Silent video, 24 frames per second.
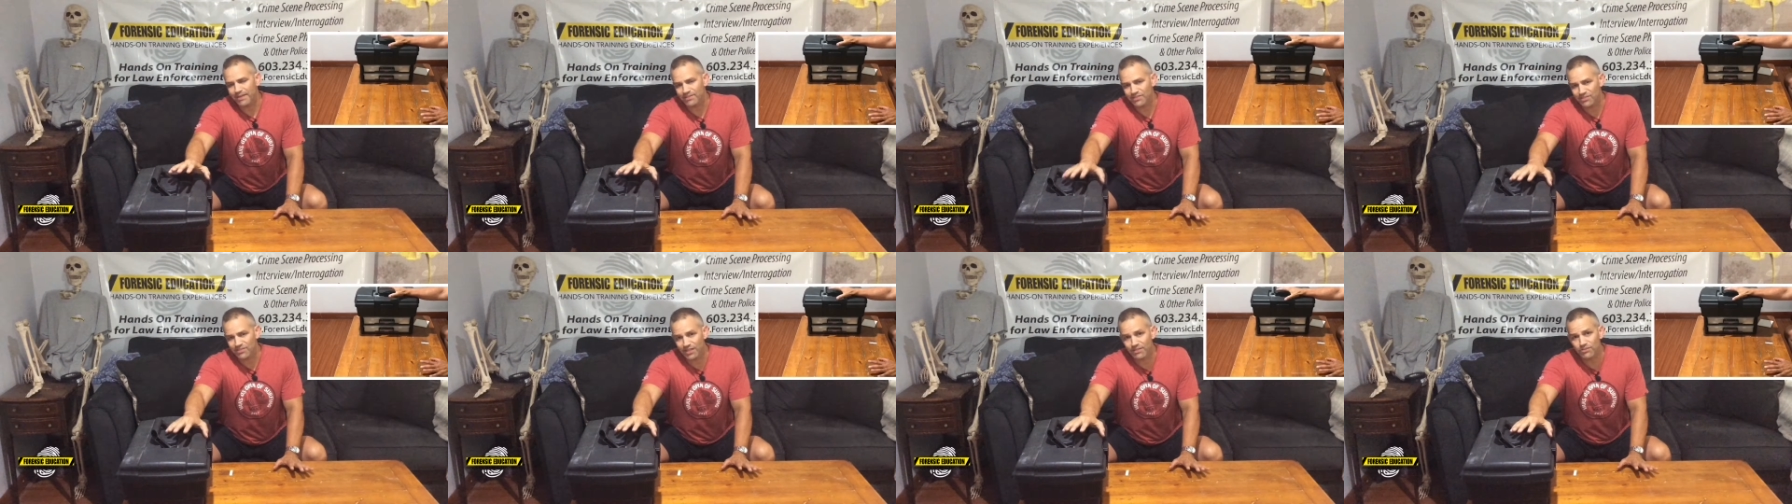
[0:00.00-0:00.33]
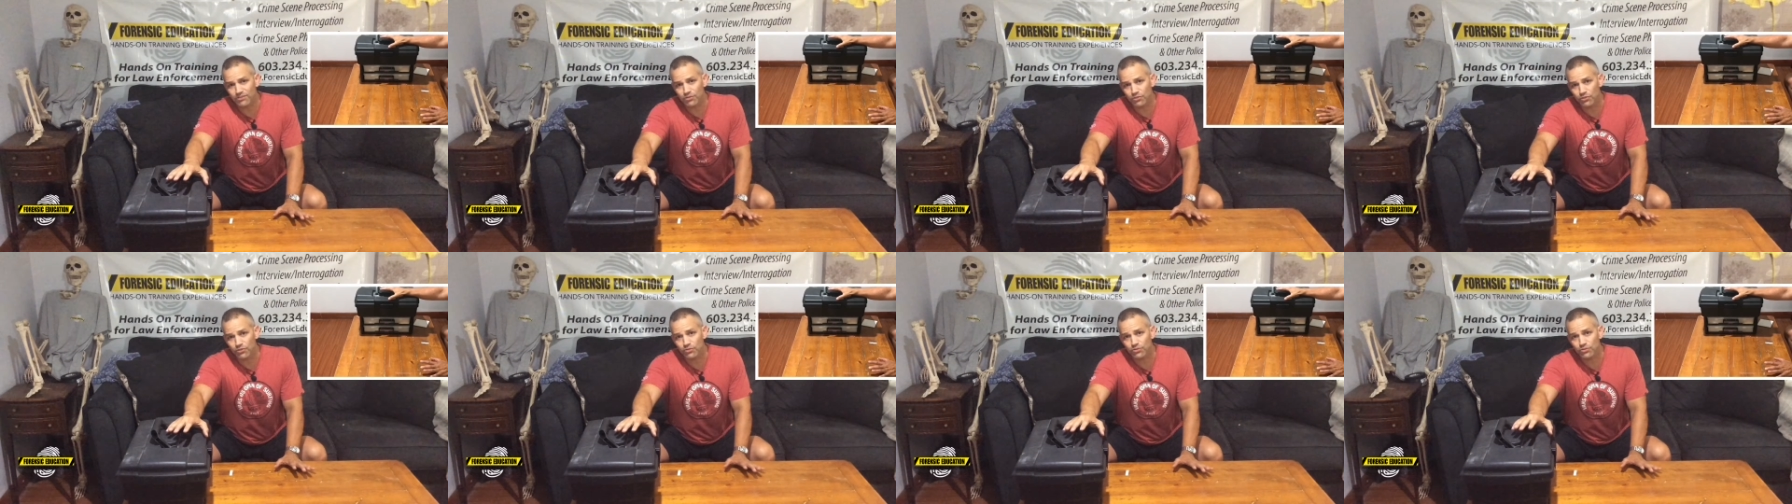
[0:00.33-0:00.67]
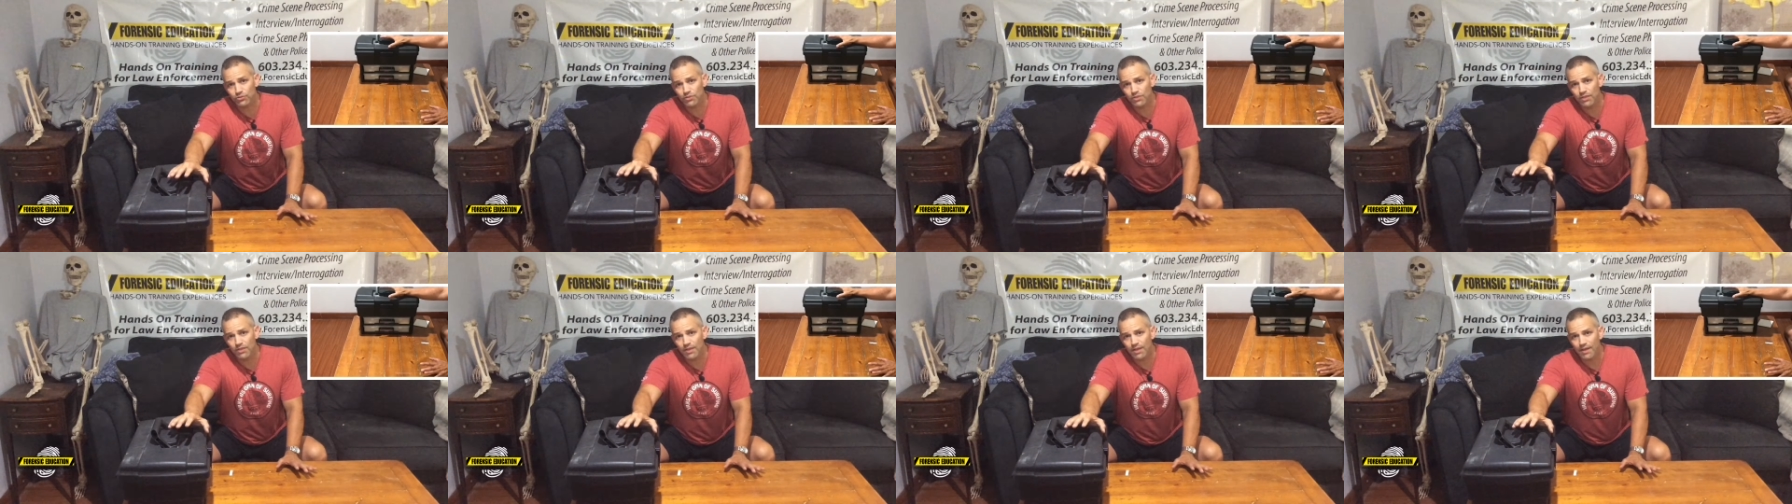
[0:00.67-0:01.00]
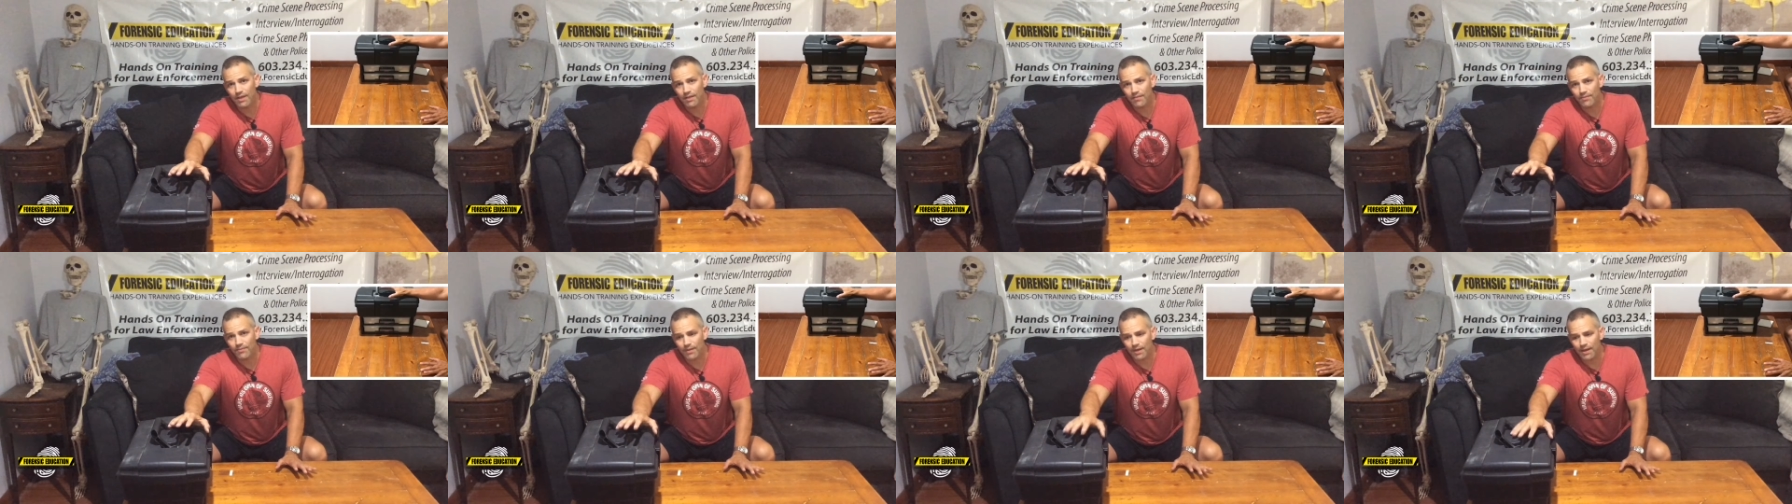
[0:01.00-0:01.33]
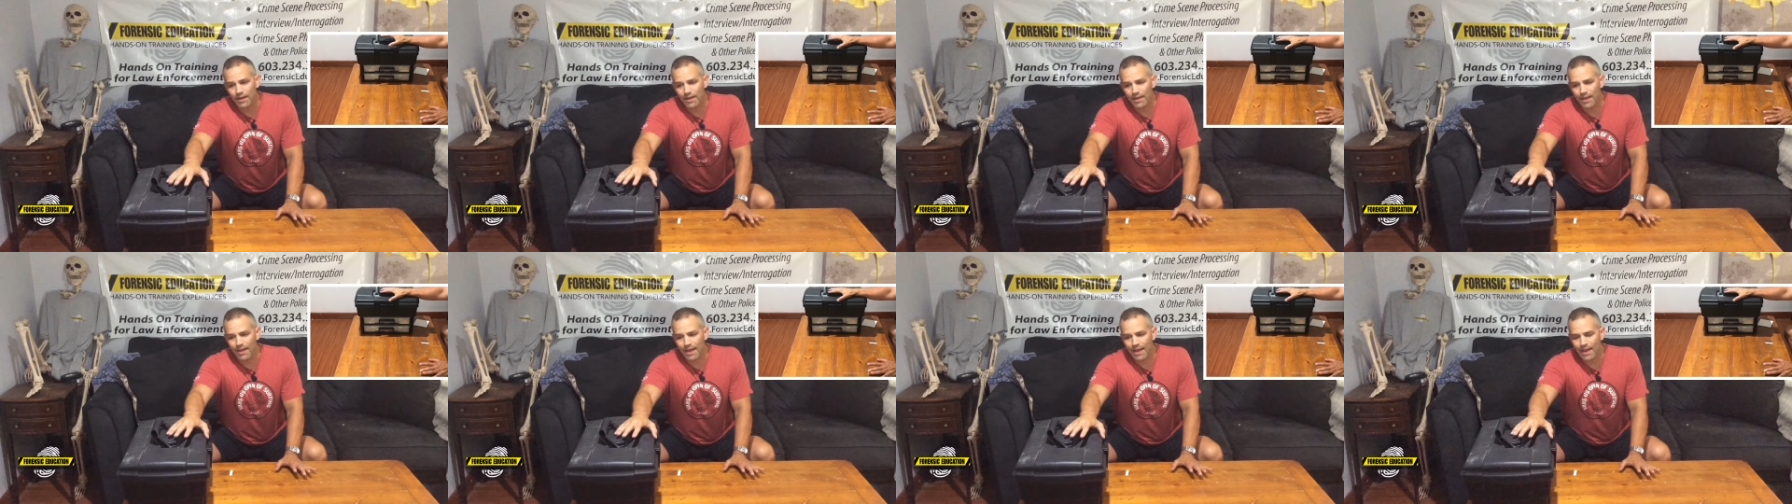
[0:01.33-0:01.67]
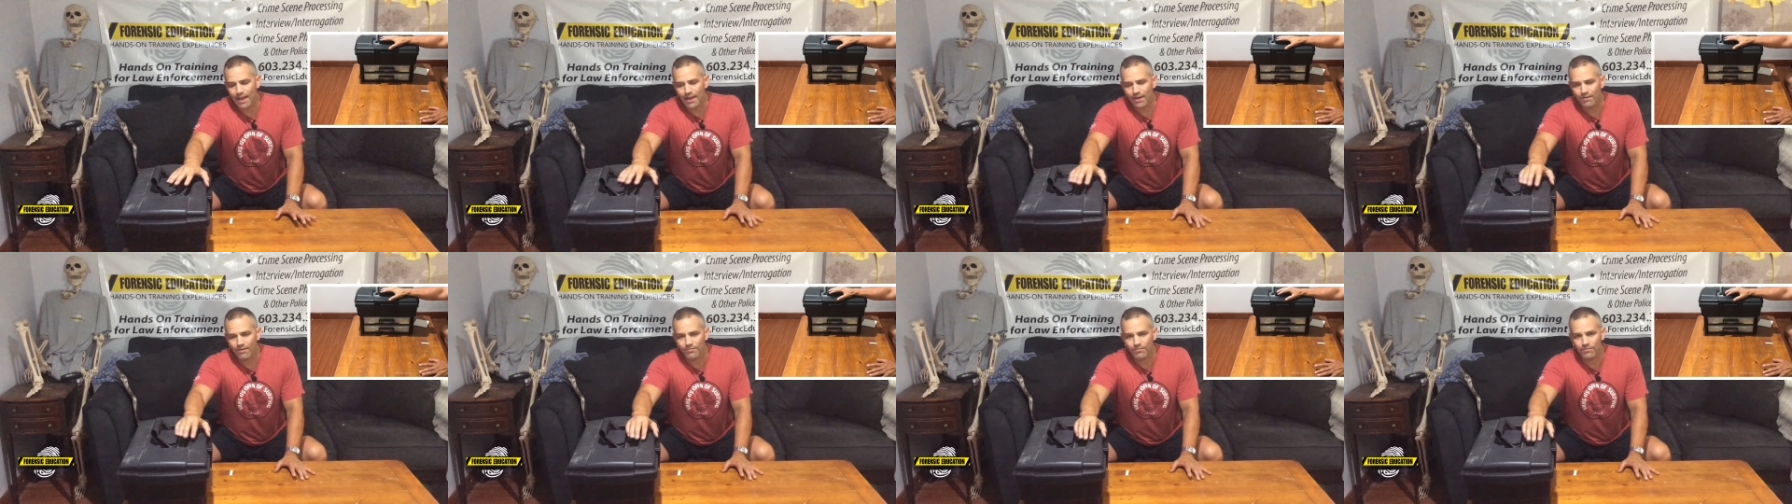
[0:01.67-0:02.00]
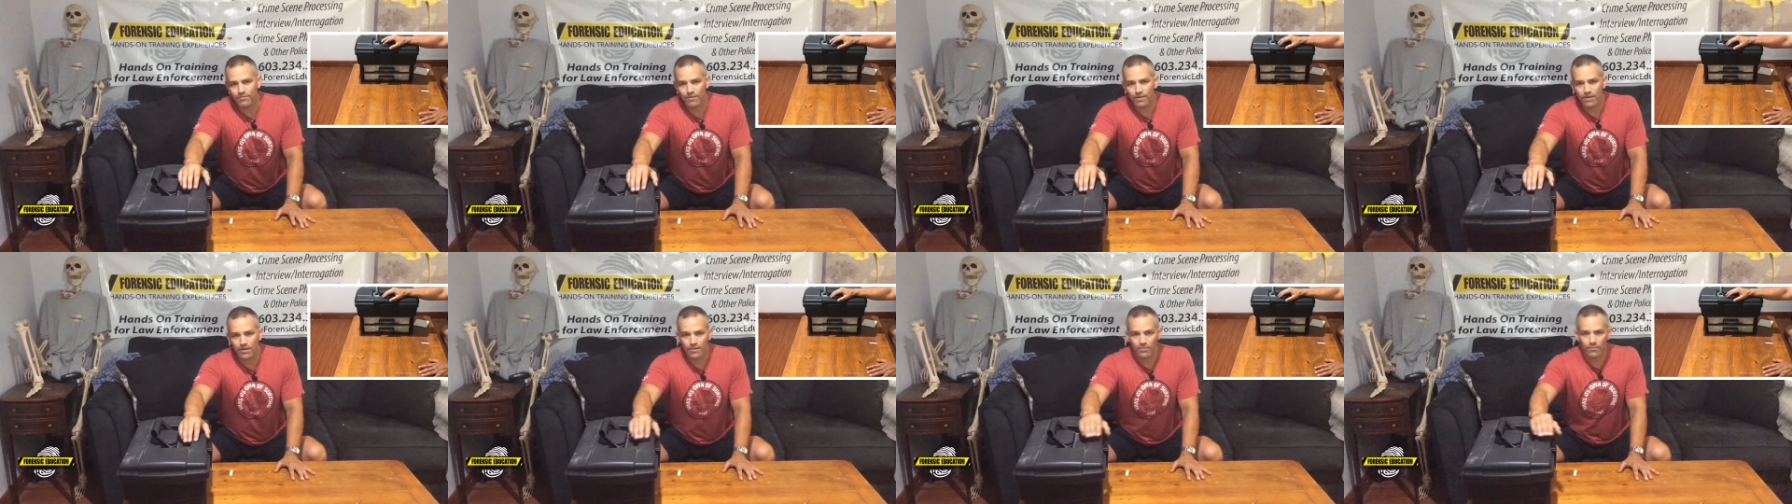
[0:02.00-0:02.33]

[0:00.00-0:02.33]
essentials that I have.